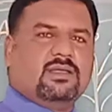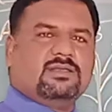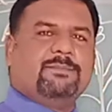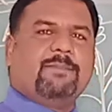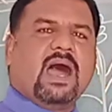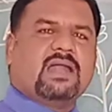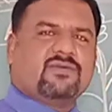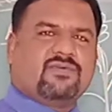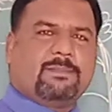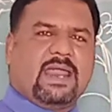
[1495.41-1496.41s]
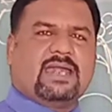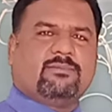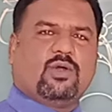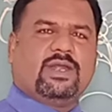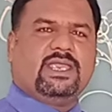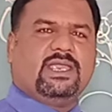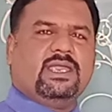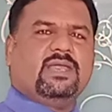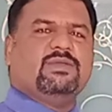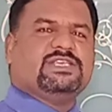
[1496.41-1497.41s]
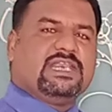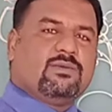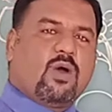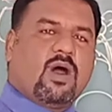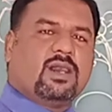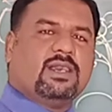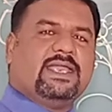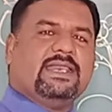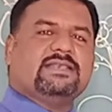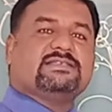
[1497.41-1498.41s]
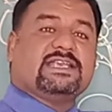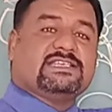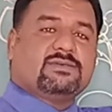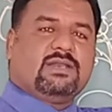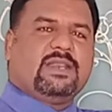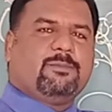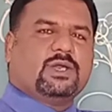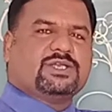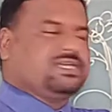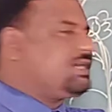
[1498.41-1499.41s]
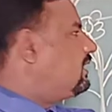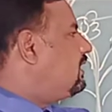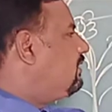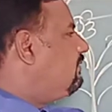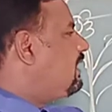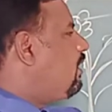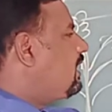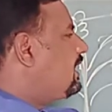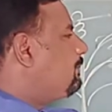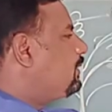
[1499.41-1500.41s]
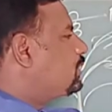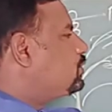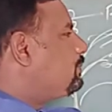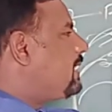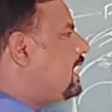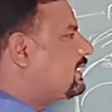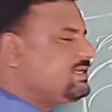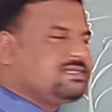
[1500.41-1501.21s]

the part of the plant body which involve in sexual reproduction, we call reproductive part is